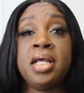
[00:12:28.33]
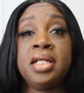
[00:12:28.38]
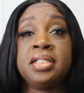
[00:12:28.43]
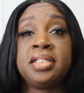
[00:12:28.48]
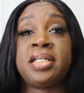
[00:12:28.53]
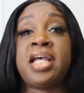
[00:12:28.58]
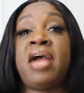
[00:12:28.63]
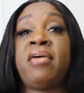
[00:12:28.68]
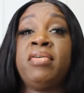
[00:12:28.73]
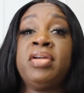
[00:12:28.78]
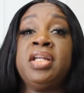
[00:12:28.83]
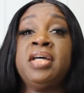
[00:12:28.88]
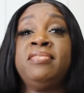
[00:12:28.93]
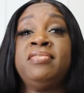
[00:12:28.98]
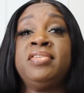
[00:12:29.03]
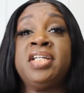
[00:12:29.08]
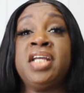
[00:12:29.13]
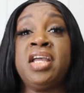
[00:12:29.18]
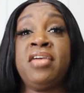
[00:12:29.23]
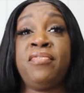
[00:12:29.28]
Tara Love
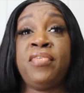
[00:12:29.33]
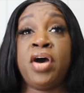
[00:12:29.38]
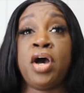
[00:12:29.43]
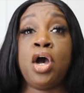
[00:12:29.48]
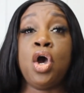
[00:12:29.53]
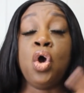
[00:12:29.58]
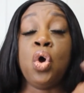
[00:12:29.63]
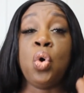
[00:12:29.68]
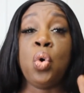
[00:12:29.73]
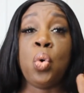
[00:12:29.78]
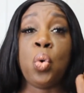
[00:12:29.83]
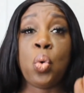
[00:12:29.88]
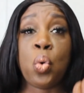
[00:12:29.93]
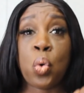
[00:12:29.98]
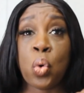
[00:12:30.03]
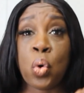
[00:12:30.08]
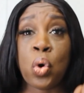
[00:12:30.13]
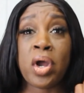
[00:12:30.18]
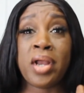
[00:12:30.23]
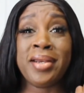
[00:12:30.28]
Diva
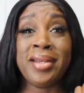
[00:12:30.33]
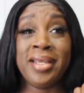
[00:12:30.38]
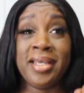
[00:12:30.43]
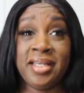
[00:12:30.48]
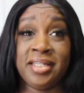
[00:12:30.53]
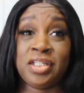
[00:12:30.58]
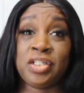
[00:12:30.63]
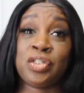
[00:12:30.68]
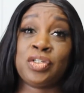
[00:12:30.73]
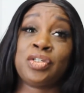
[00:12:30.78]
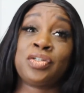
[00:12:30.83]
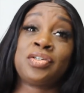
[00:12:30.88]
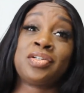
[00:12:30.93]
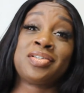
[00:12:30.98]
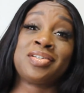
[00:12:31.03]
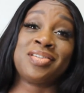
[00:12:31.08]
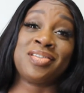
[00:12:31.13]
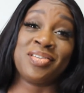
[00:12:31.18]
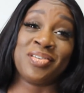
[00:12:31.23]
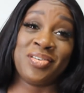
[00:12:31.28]
on
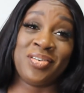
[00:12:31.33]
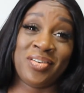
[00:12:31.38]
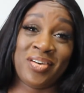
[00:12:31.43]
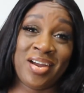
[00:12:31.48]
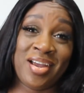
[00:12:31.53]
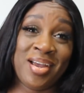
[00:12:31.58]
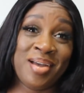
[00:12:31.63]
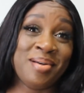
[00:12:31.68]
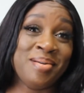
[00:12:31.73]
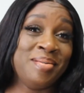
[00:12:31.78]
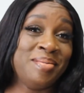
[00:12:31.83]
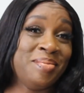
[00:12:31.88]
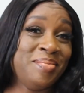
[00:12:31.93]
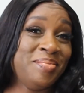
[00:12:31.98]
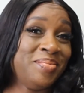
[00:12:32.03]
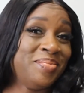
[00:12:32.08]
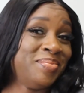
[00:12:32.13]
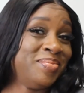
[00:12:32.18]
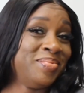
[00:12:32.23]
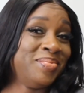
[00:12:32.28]

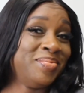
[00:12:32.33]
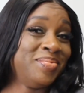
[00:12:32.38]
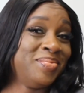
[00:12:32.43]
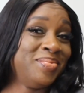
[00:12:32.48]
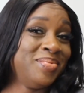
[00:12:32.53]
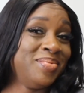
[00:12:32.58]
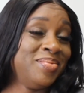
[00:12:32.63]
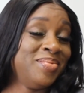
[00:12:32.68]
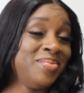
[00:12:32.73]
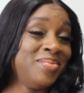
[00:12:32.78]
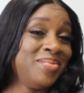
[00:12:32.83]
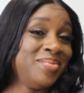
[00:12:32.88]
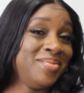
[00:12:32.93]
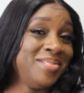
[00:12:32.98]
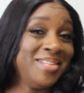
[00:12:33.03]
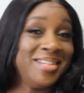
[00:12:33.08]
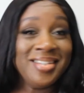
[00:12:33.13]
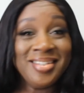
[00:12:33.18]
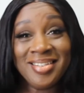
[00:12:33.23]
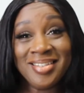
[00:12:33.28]
Instagram.
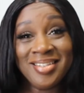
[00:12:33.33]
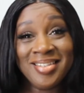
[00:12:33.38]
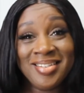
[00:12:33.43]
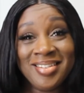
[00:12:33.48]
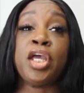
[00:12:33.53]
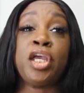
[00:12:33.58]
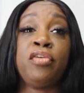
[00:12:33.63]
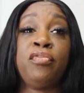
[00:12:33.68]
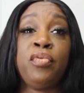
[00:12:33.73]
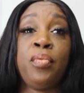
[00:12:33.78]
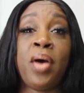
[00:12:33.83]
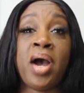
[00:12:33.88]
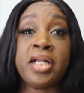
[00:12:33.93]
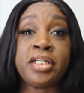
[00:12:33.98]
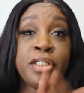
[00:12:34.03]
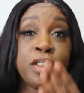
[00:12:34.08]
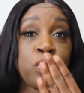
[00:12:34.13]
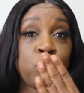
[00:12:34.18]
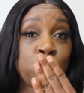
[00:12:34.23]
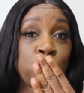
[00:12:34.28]
Thank you for
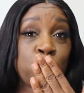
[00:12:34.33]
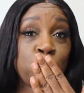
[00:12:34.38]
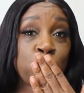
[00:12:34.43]
watching.